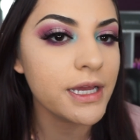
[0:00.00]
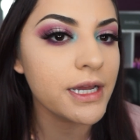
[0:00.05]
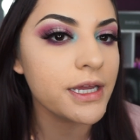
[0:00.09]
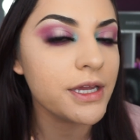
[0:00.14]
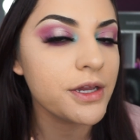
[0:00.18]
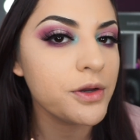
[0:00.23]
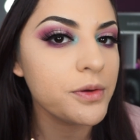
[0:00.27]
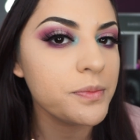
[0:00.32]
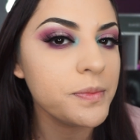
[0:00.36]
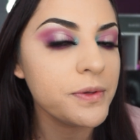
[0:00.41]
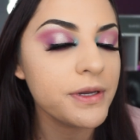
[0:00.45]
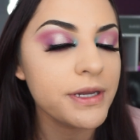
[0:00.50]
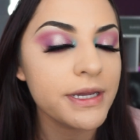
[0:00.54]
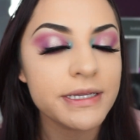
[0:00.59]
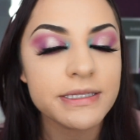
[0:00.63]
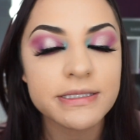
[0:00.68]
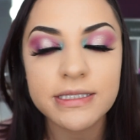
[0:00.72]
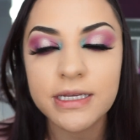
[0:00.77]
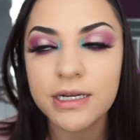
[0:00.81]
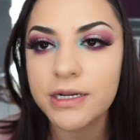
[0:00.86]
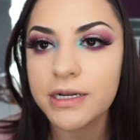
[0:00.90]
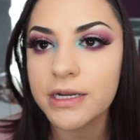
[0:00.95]
I hope you
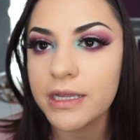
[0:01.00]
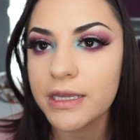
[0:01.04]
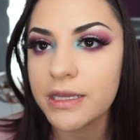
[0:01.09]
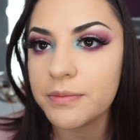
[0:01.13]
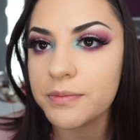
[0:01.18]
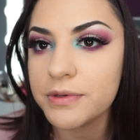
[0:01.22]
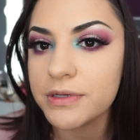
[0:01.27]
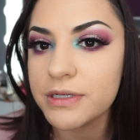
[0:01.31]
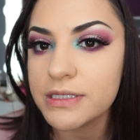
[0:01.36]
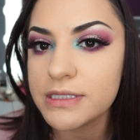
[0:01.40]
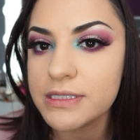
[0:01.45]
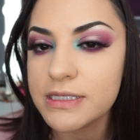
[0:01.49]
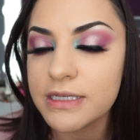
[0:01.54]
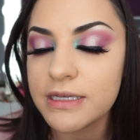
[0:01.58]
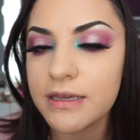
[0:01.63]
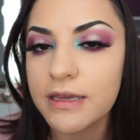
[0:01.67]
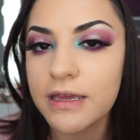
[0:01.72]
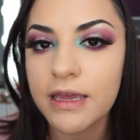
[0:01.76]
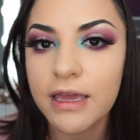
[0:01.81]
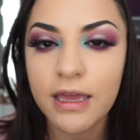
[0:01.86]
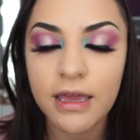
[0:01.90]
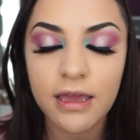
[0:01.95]
guys are able to see
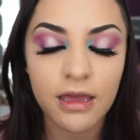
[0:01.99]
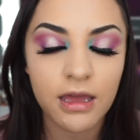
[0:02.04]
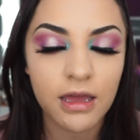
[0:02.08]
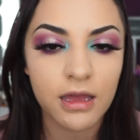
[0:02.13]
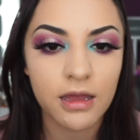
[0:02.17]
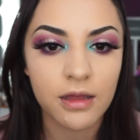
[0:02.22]
it